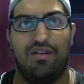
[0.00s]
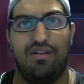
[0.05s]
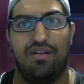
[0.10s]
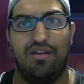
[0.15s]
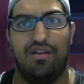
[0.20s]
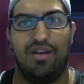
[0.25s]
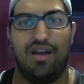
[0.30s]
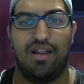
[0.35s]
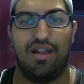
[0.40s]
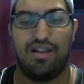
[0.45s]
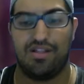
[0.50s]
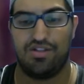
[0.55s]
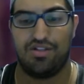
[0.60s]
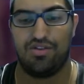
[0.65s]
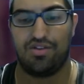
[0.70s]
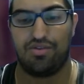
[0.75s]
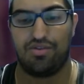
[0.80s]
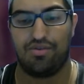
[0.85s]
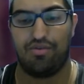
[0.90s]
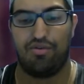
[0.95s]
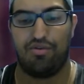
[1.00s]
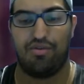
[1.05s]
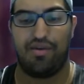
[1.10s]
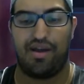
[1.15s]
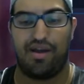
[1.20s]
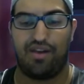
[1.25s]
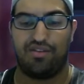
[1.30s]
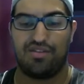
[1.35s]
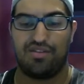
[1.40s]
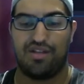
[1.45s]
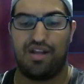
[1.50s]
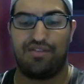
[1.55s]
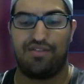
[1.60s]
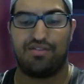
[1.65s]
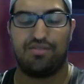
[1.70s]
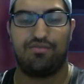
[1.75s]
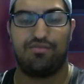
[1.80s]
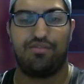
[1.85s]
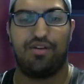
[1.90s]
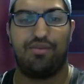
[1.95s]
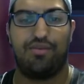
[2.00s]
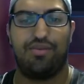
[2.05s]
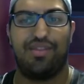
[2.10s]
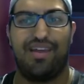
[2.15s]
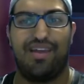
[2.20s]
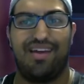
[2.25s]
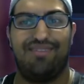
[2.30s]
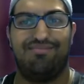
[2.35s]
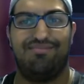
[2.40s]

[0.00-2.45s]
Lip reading: Yeah, let's do 3 more battles and have some fun with that.